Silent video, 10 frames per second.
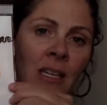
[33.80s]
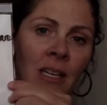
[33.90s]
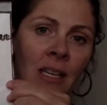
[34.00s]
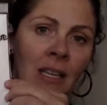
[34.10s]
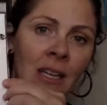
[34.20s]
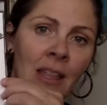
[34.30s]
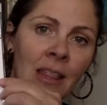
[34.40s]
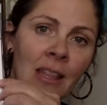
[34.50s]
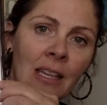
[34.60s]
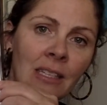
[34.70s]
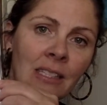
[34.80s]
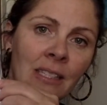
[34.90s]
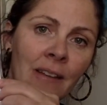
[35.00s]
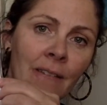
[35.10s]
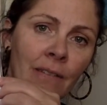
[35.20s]
getting
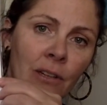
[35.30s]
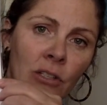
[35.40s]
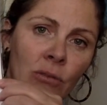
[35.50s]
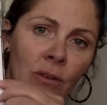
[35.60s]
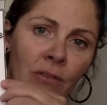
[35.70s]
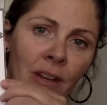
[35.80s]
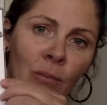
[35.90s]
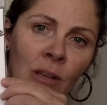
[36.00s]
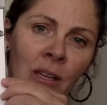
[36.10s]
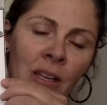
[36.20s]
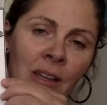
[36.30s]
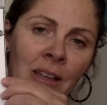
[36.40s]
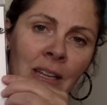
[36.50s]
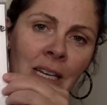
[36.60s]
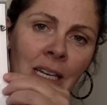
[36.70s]
this virtual family
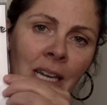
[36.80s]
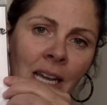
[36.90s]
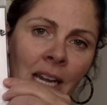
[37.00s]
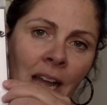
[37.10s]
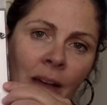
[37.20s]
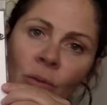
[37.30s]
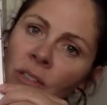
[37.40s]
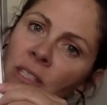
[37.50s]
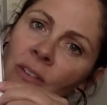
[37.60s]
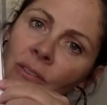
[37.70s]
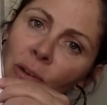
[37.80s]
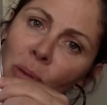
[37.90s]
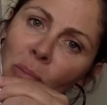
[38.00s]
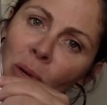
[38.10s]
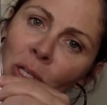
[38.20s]
night out for
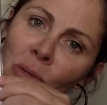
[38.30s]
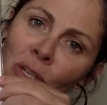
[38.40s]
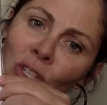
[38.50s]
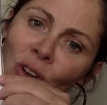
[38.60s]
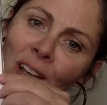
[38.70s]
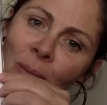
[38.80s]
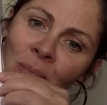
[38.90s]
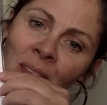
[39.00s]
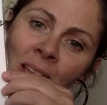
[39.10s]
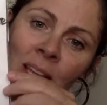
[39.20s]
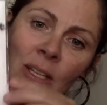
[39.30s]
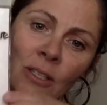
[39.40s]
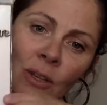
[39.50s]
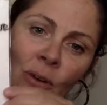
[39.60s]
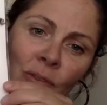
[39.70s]
people to enjoy.
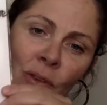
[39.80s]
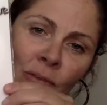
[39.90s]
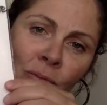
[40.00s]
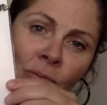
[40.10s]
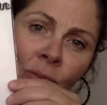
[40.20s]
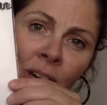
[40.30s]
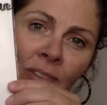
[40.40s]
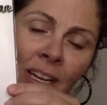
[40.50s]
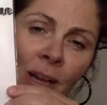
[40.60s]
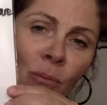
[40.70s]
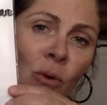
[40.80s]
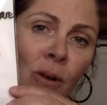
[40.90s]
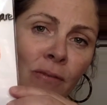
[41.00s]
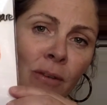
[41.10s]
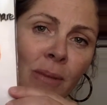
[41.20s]
So if you want to find out
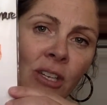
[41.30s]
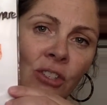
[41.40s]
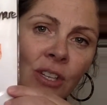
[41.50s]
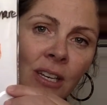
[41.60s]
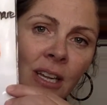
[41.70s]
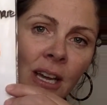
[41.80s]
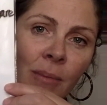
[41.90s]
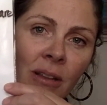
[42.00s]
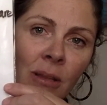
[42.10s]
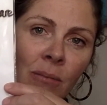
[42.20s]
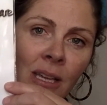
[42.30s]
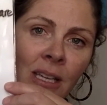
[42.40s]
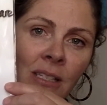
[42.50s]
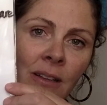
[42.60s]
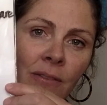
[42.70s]
more information about the
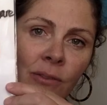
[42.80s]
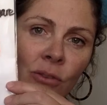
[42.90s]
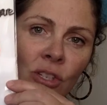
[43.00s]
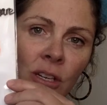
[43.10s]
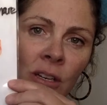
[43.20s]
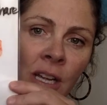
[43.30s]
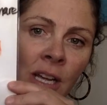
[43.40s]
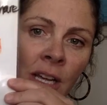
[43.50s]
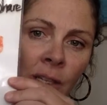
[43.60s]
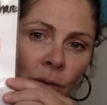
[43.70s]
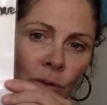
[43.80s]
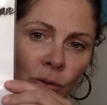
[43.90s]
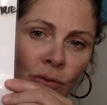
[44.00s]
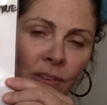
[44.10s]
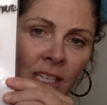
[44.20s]
Mancos Food Share, go
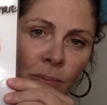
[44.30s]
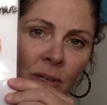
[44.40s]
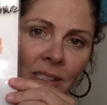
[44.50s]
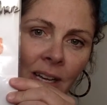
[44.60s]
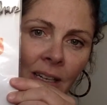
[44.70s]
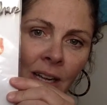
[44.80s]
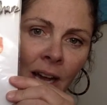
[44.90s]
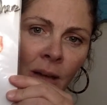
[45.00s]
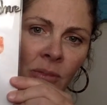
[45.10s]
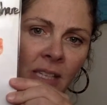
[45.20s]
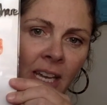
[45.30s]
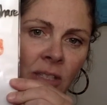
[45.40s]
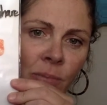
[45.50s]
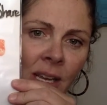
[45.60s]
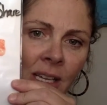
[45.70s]
to
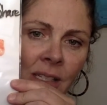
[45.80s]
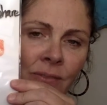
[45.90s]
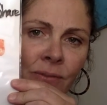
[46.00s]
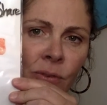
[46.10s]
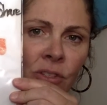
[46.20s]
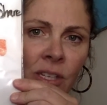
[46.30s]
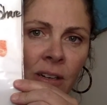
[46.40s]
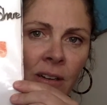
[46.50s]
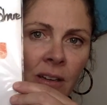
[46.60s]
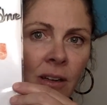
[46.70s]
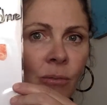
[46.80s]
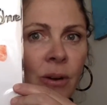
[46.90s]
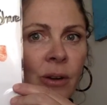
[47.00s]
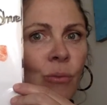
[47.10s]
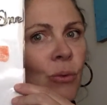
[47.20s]
facebook.com/Mancos Food Share, all
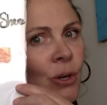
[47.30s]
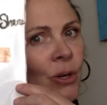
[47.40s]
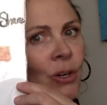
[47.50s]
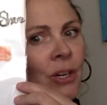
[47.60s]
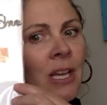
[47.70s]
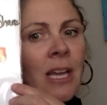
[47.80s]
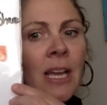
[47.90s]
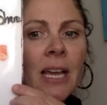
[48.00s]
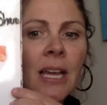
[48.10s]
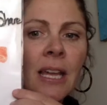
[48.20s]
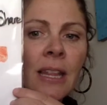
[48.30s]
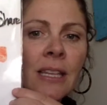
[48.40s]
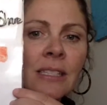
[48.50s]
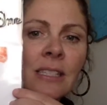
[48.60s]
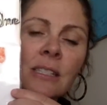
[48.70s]
one word. And
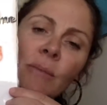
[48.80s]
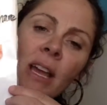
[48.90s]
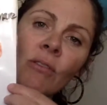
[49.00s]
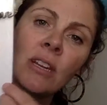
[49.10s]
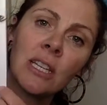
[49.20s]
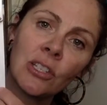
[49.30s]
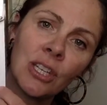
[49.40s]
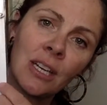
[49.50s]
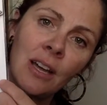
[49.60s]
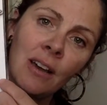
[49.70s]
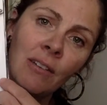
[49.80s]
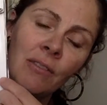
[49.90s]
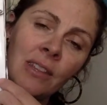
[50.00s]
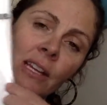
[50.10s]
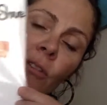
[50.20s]
this is my rendition of
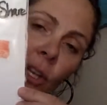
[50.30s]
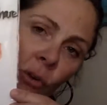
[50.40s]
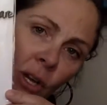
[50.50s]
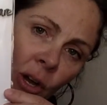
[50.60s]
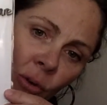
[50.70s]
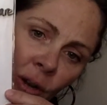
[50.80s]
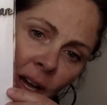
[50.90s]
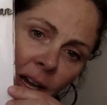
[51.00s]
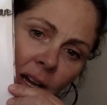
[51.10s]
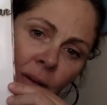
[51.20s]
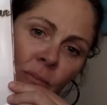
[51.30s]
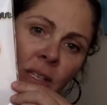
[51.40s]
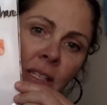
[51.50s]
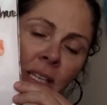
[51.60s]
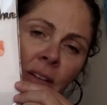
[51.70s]
their logo.
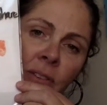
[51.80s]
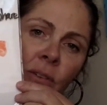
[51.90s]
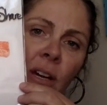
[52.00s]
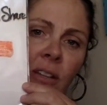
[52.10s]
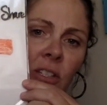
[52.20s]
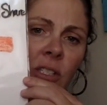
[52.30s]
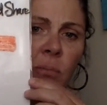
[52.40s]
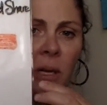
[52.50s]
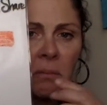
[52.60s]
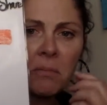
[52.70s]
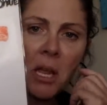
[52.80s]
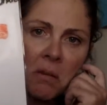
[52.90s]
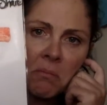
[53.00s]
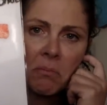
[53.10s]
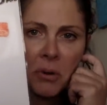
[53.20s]
Missing a few colors, but
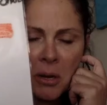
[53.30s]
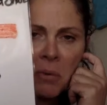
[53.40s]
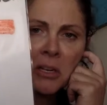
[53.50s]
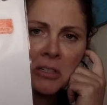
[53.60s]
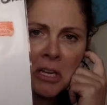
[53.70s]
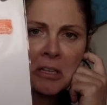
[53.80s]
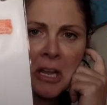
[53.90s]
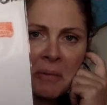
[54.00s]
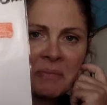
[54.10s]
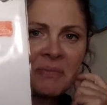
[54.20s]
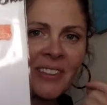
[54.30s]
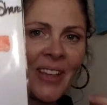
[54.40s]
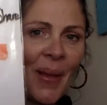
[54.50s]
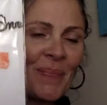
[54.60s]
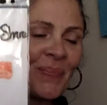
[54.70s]
yeah, pretty much nailed it.
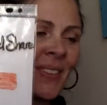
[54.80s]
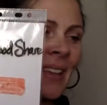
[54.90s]
Okay.